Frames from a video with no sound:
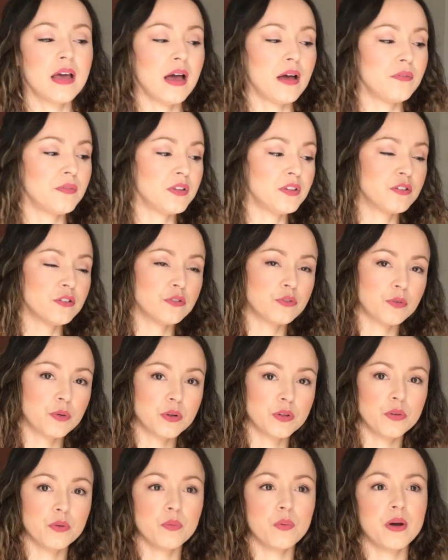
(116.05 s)
Having to
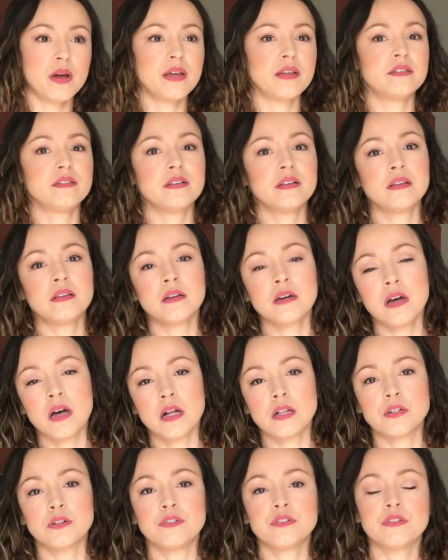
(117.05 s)
sort the whites and the
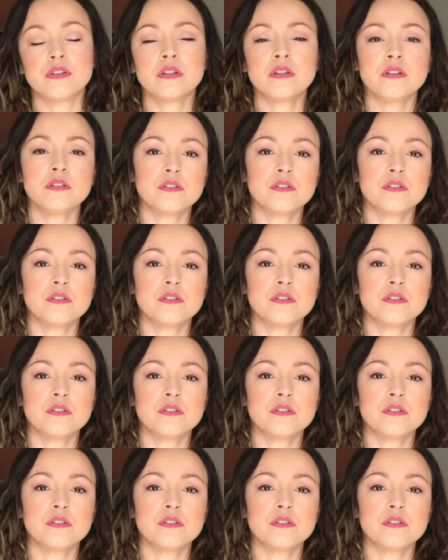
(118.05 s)
colors and